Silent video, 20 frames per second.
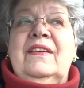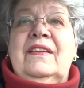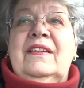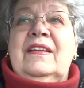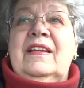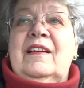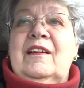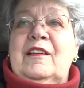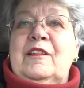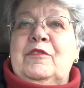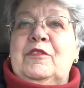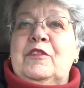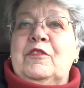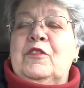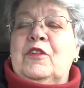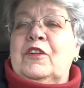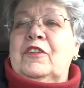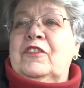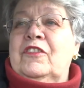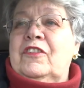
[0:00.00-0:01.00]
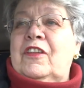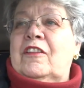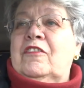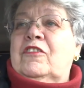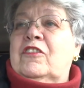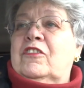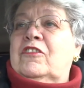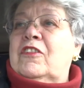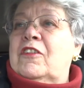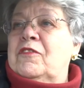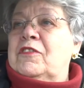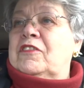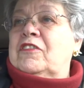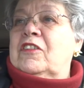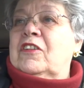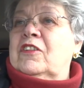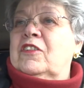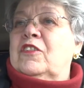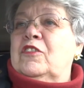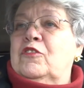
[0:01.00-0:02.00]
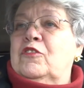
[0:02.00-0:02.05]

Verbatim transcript: Now, if you've got sensitivity on a